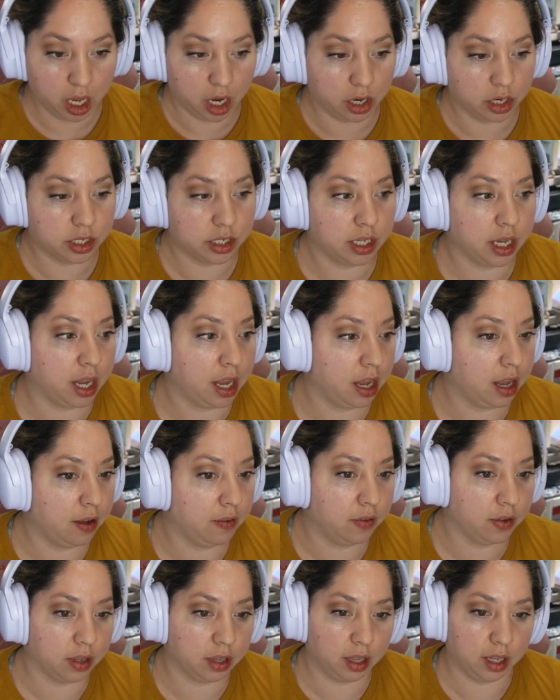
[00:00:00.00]

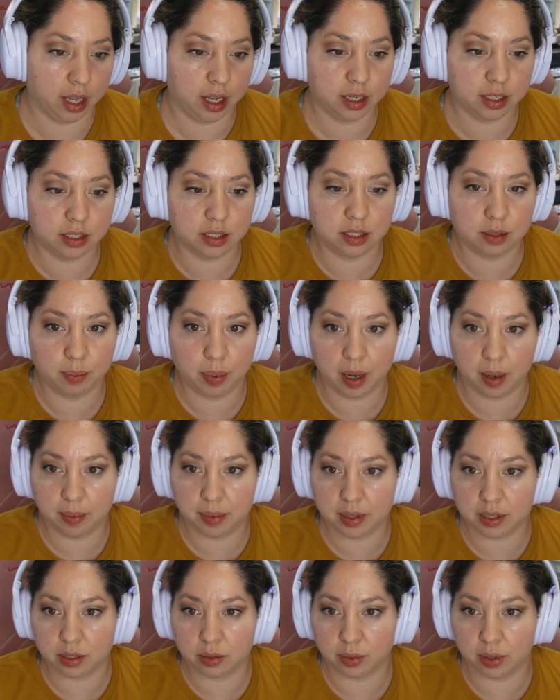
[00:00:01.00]
Save. Let's pump
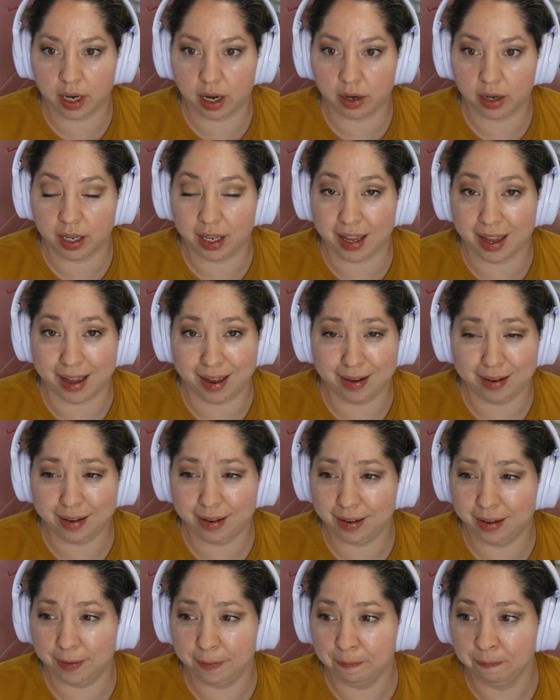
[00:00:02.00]
this one out
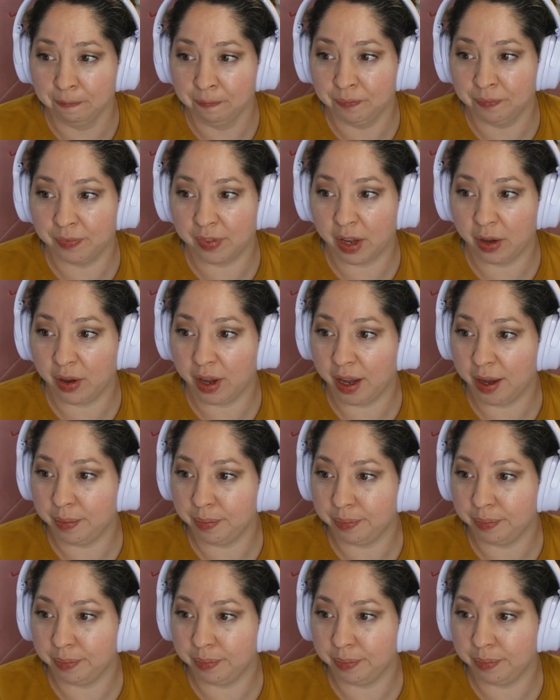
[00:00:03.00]
again. Okay.